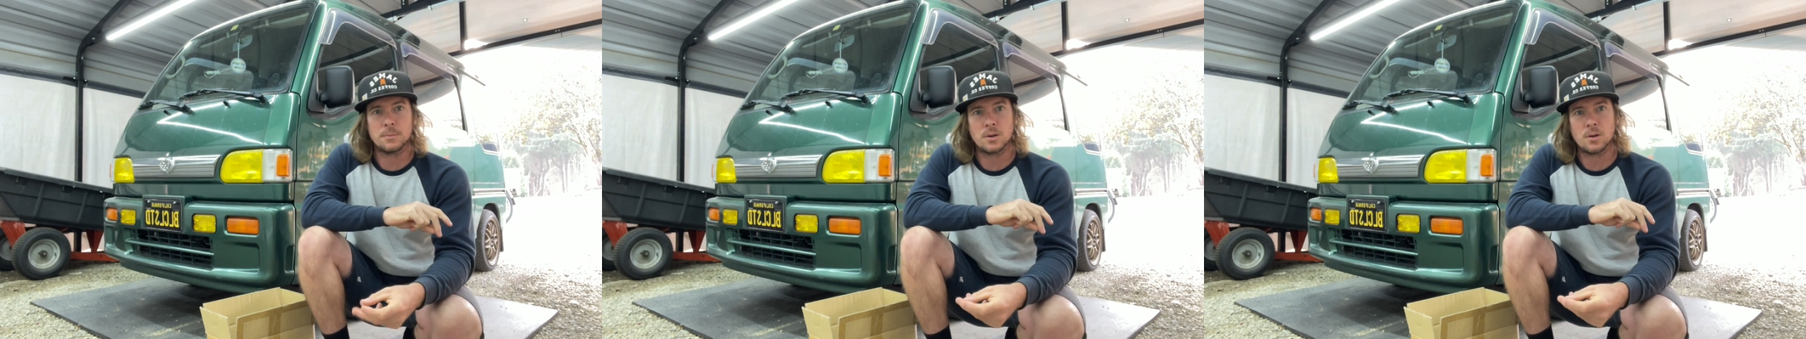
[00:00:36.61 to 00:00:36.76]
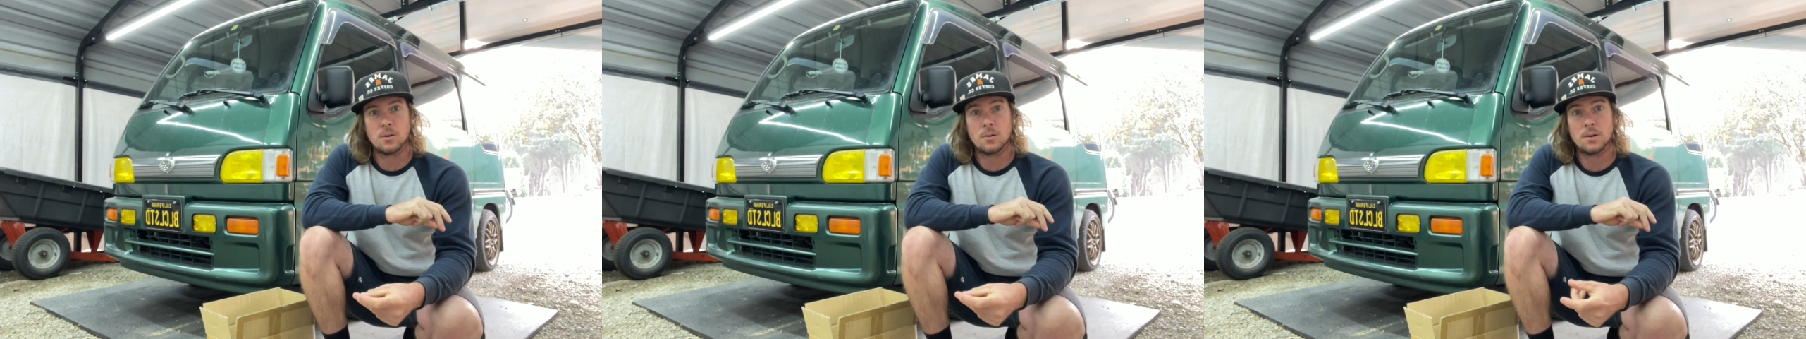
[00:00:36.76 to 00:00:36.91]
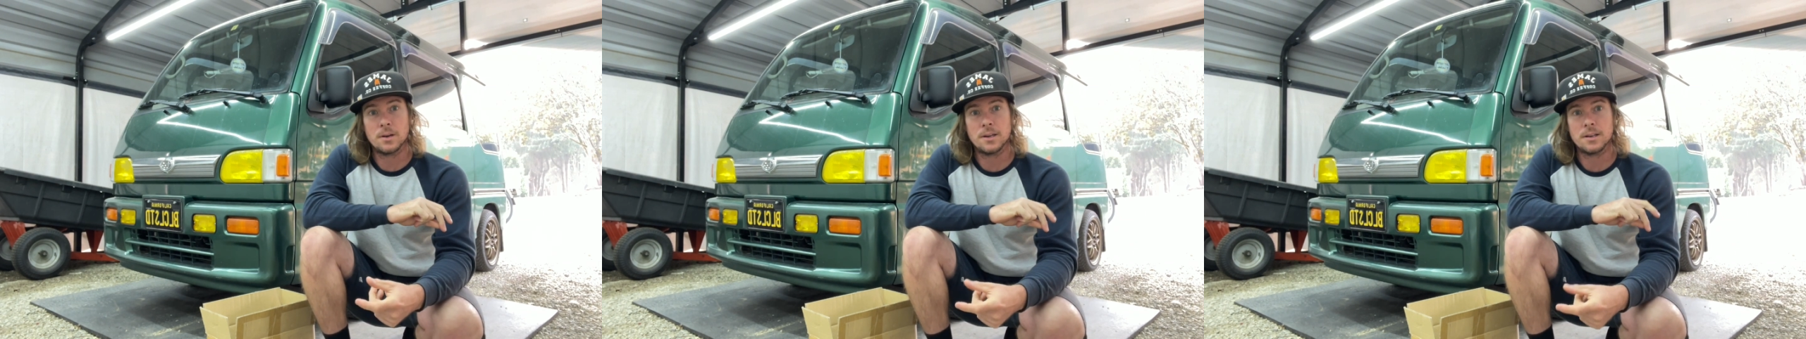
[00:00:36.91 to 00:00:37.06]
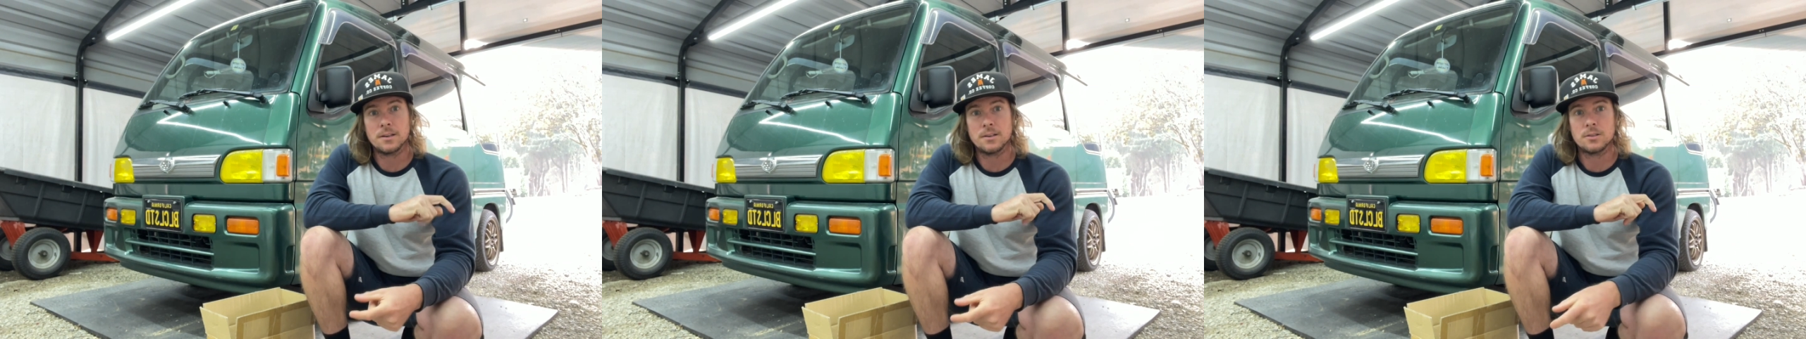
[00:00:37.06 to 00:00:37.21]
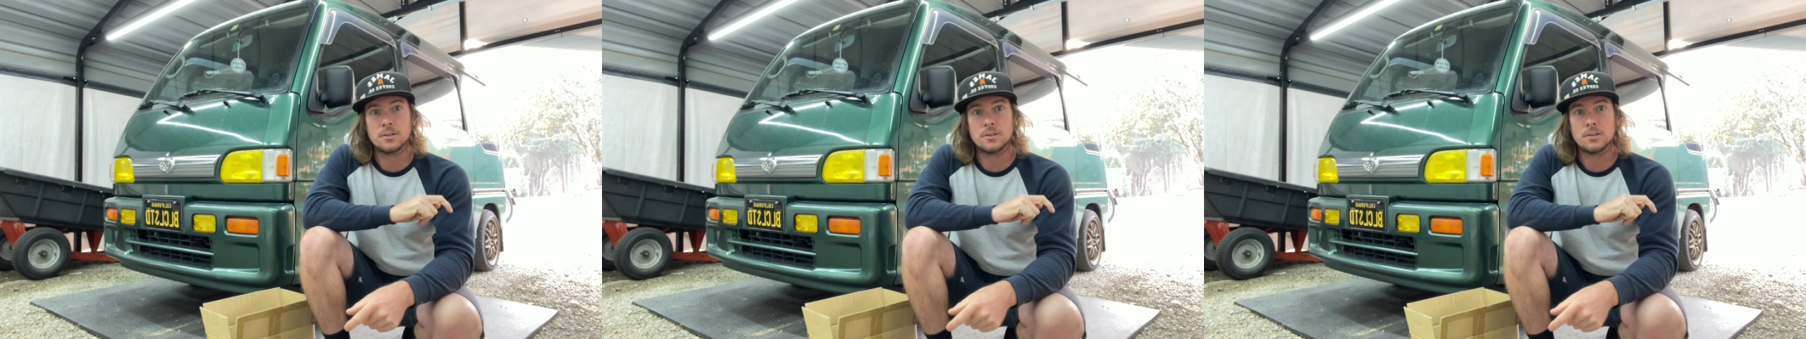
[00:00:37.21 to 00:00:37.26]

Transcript: going